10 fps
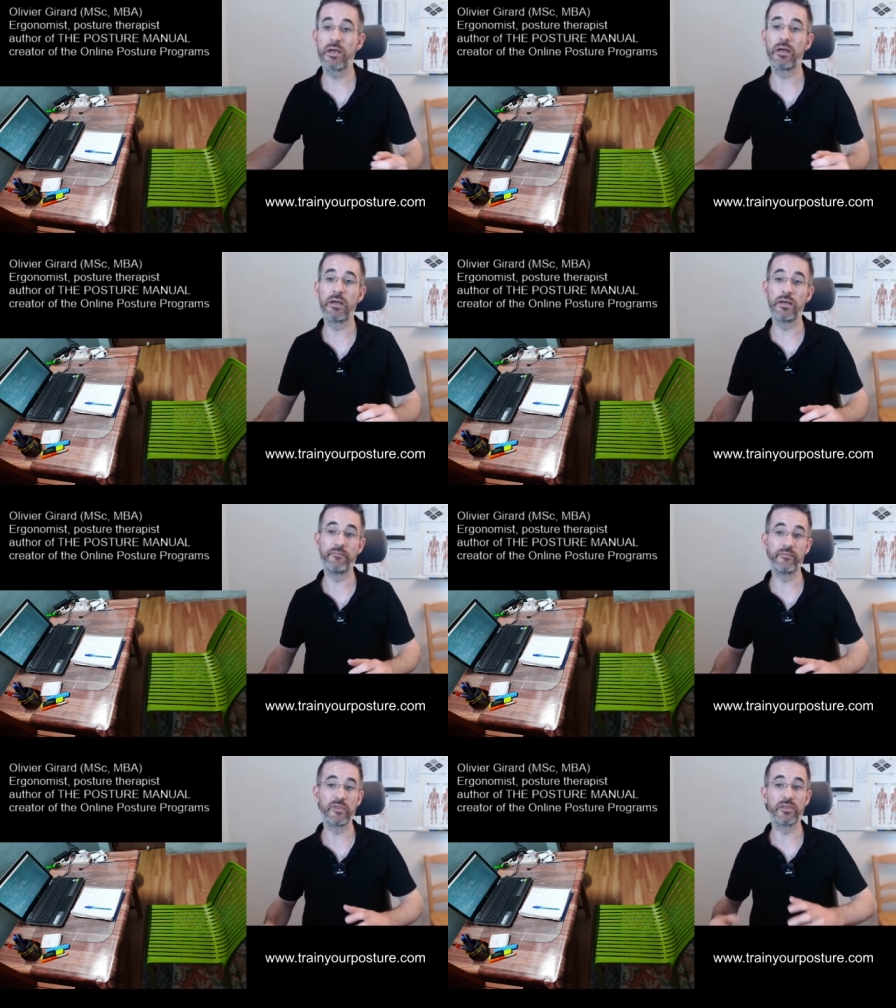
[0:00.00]

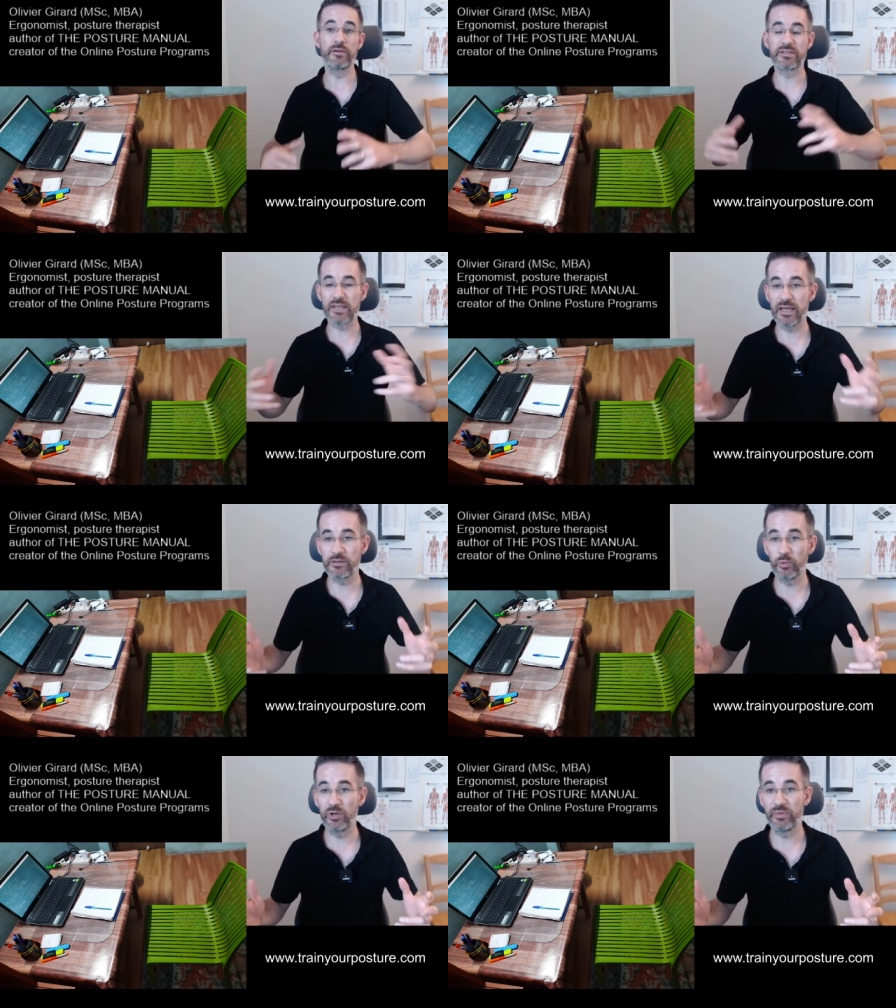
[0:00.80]
um, the side
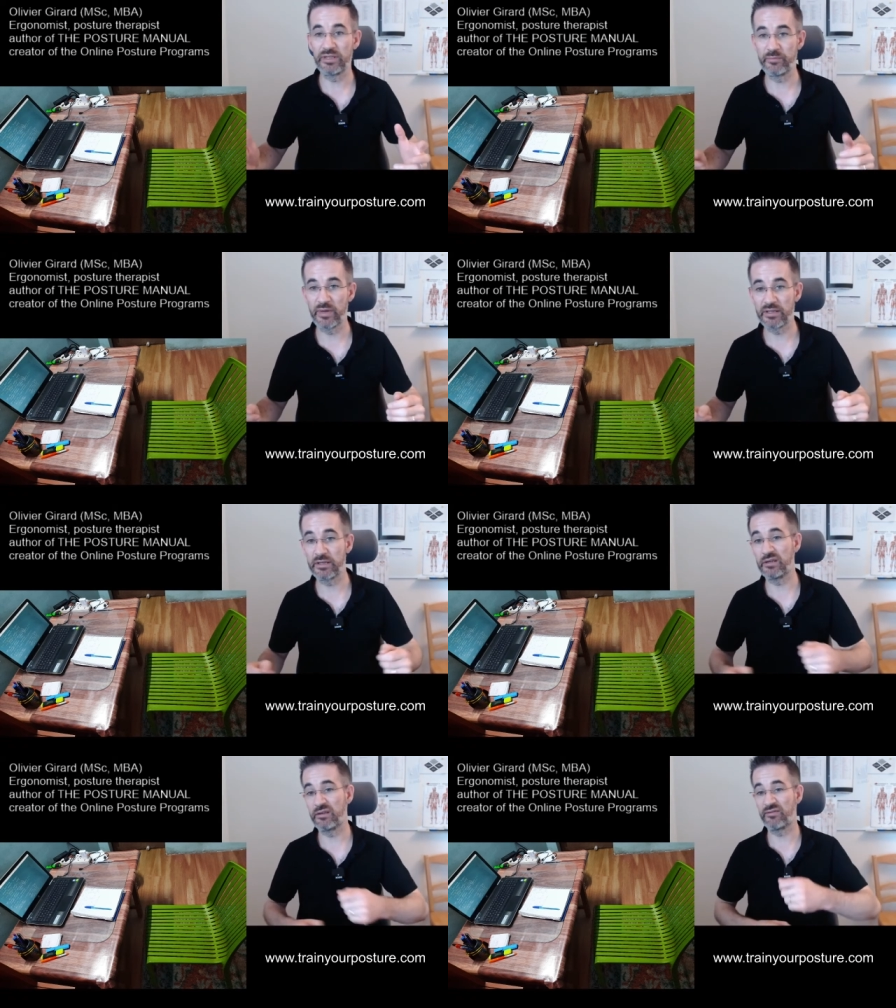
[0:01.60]
will be
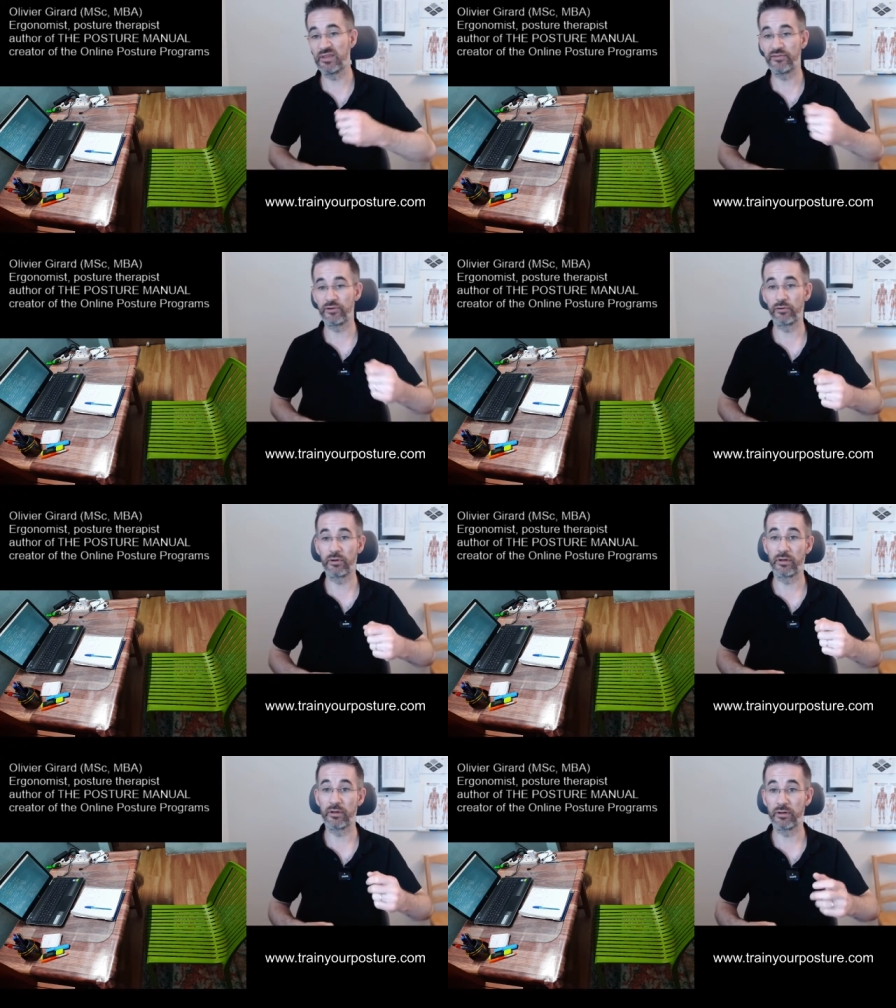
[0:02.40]
depending if, if you
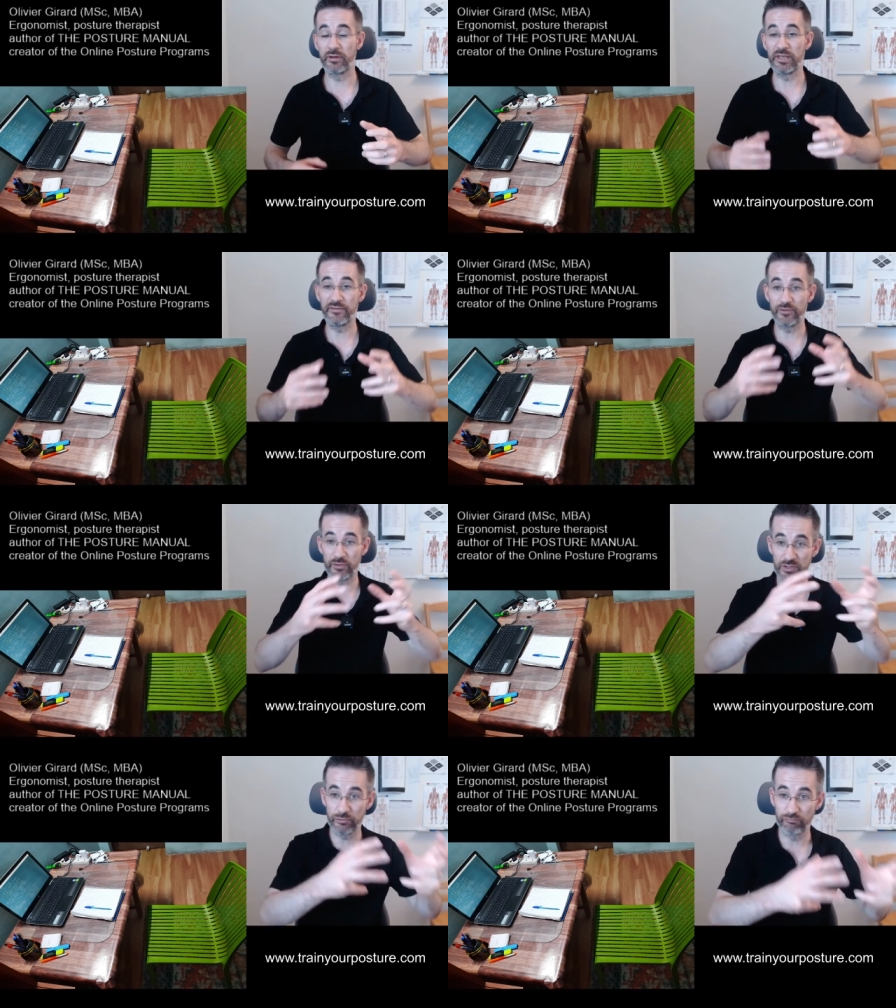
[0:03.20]
uh, if you
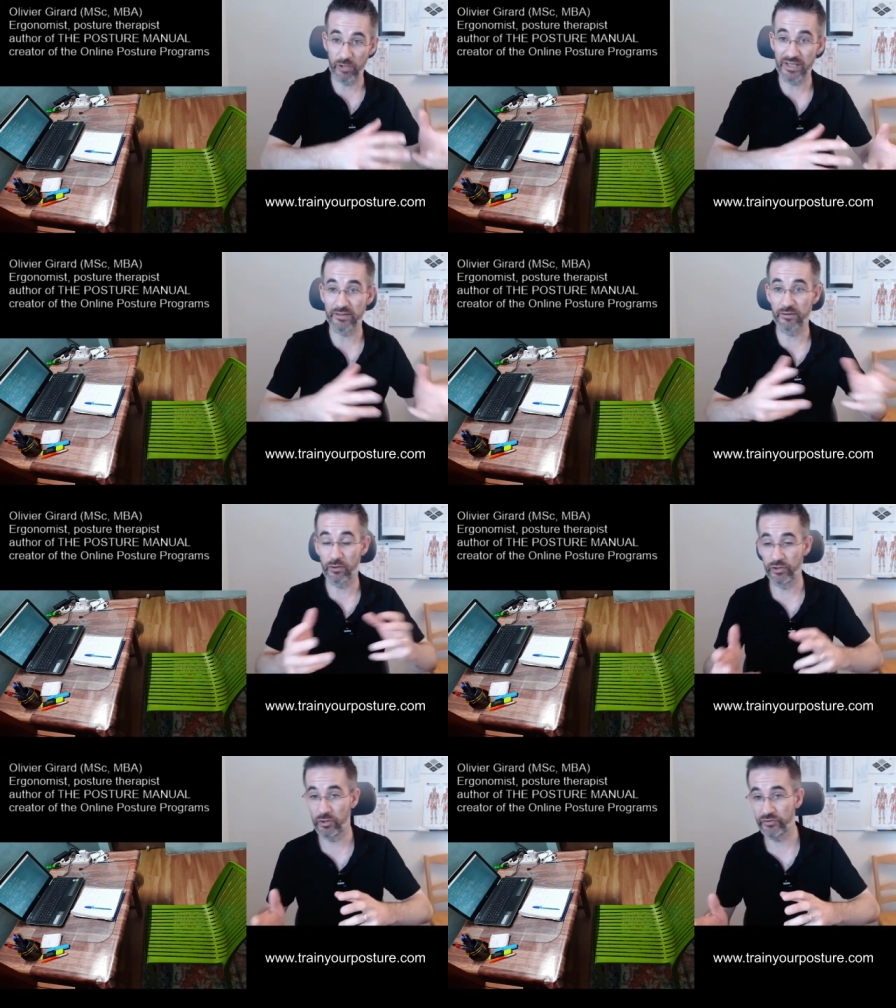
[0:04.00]
need to write
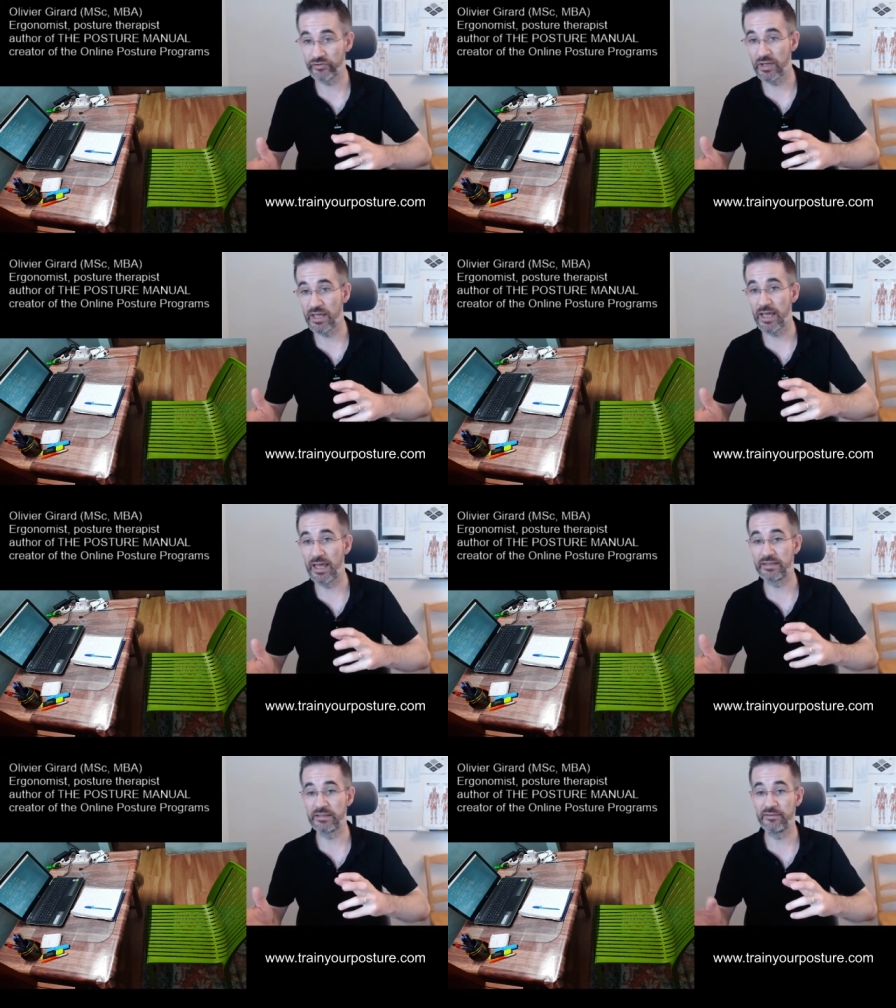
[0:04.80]
or not,
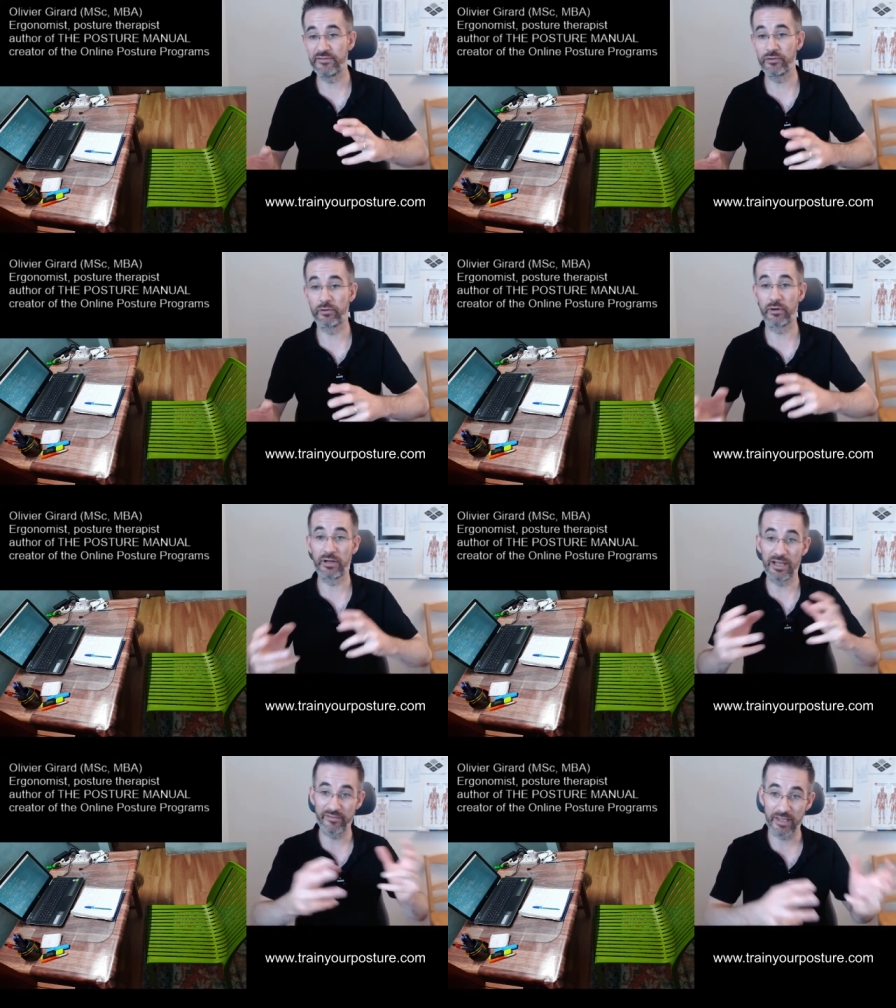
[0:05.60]
and if you're
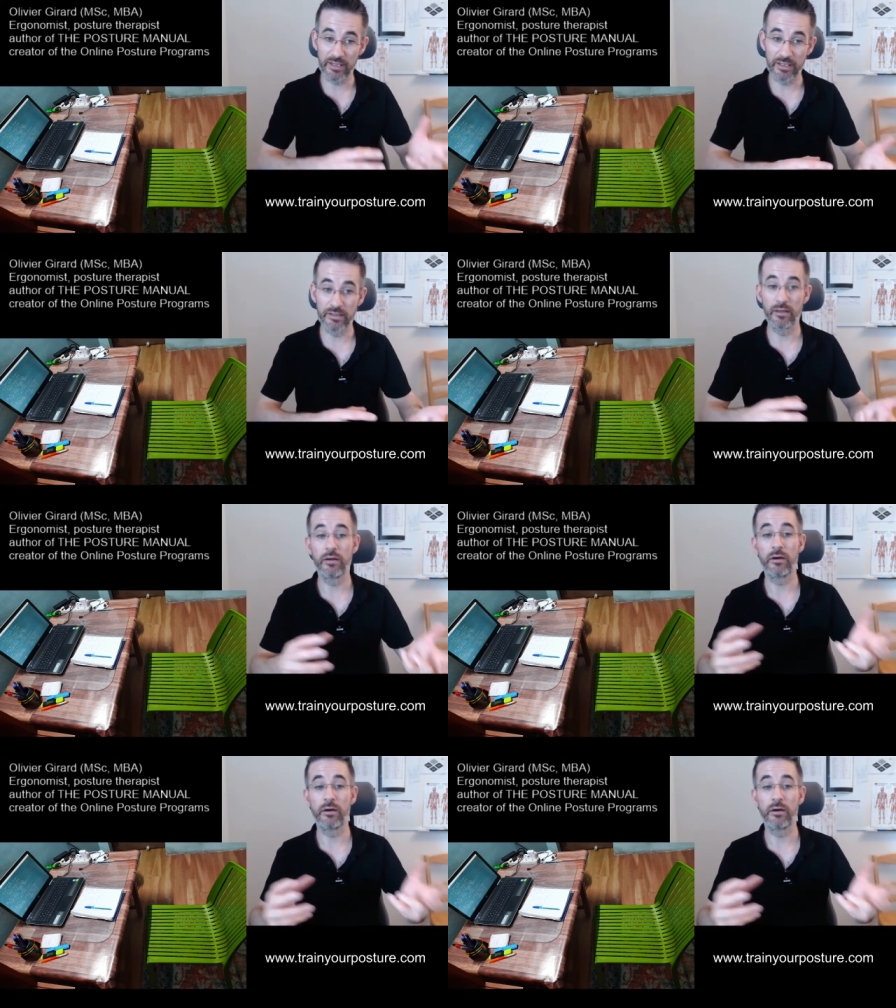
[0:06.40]
left-handed